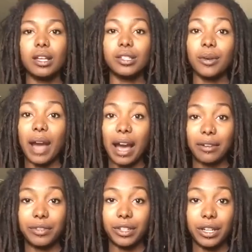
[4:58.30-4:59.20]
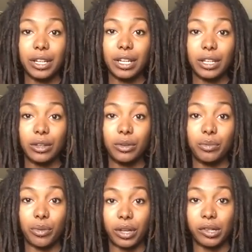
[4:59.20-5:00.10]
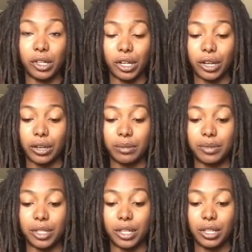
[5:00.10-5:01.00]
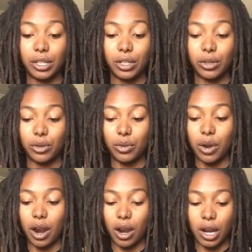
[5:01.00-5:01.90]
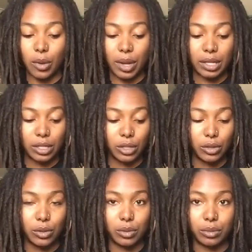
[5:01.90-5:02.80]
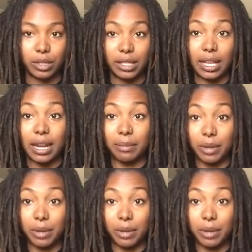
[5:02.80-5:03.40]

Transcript: So after you boil your herbs, you are going to set up